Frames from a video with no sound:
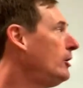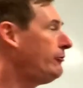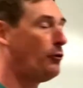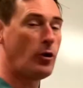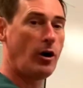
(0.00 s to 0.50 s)

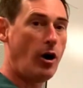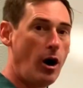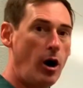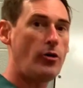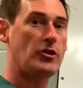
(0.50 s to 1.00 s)
for
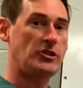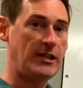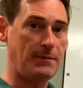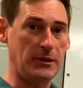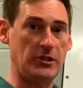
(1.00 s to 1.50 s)
all the
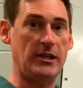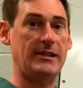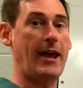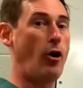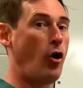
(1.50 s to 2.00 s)

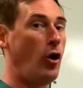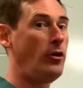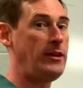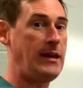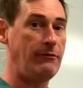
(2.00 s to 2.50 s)
steepnesses at all
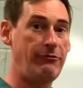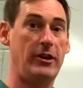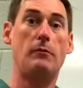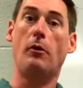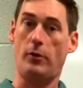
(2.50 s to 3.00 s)
the
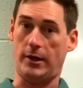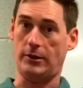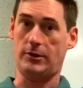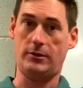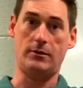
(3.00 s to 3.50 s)
infinite
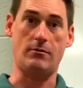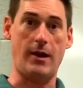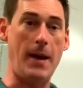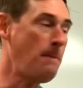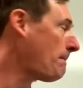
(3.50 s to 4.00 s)
points,
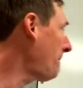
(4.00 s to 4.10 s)
okay?